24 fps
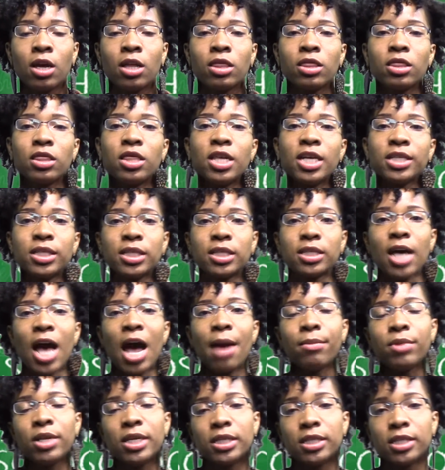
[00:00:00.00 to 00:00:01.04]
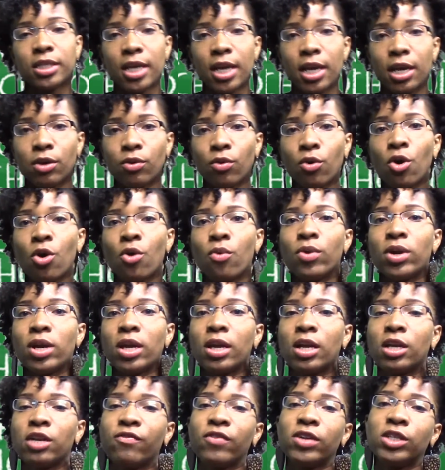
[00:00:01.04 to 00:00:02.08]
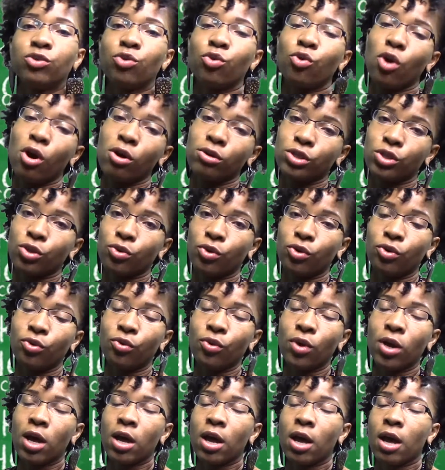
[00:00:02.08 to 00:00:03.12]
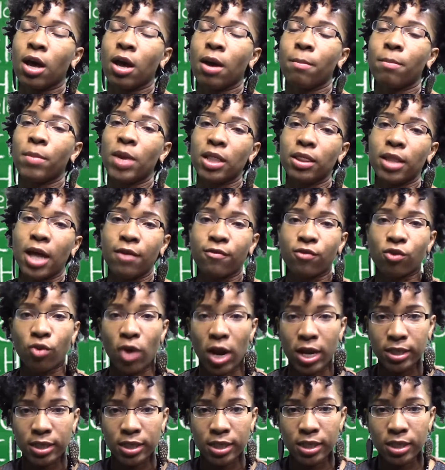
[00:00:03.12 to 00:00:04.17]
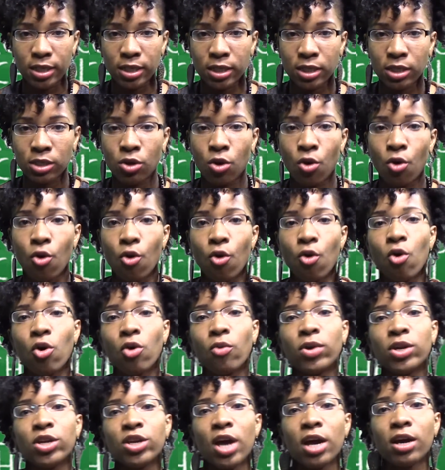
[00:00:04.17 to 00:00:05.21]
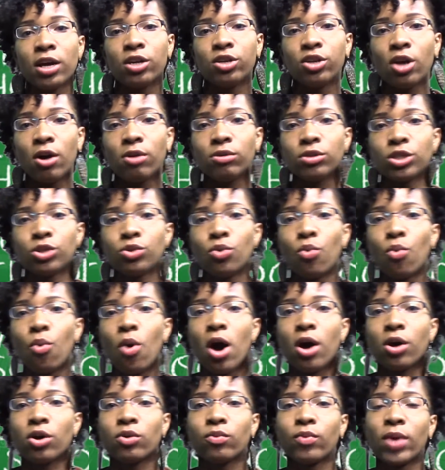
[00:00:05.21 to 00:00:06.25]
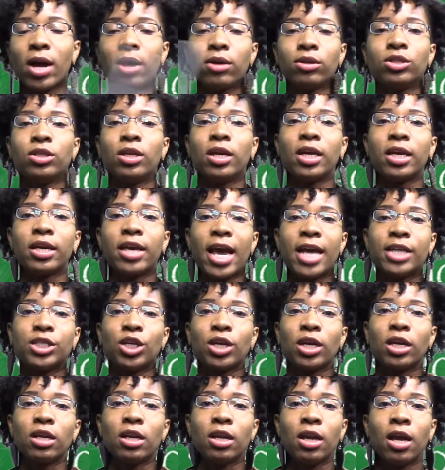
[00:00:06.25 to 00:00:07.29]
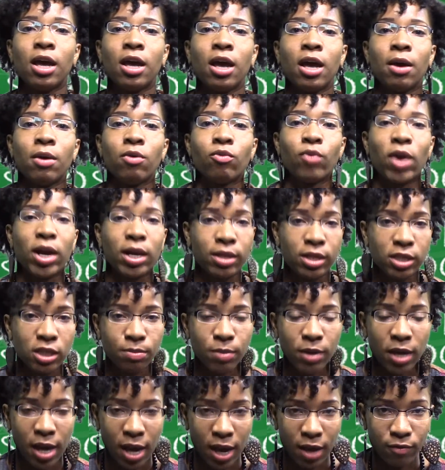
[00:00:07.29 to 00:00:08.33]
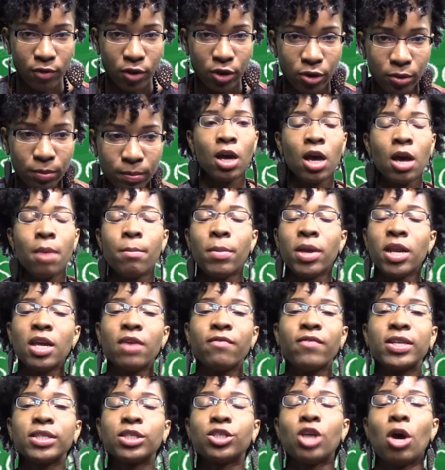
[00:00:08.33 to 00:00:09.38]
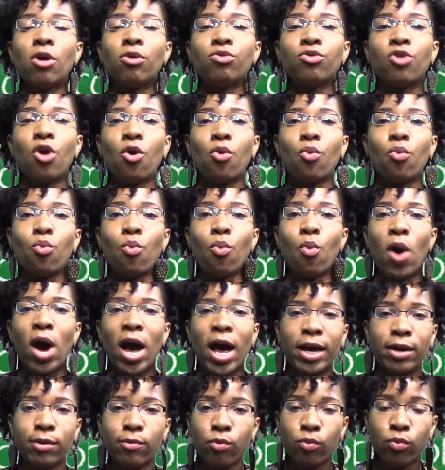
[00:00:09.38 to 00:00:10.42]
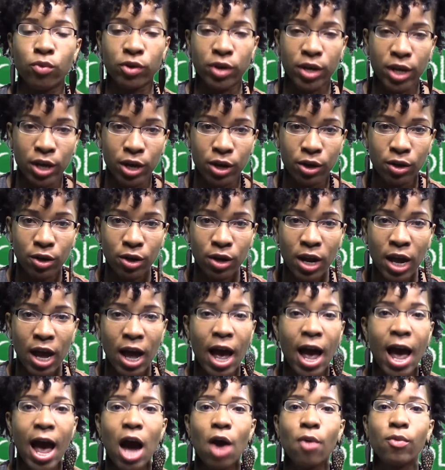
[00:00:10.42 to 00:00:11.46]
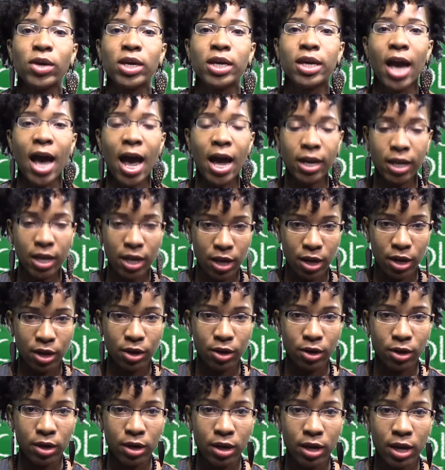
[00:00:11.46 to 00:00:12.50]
This is commonly seen when an individual goes through midlife crisis or when young adults walk around engaging in reckless behavior. Many of us don't know why we're here, how we got here,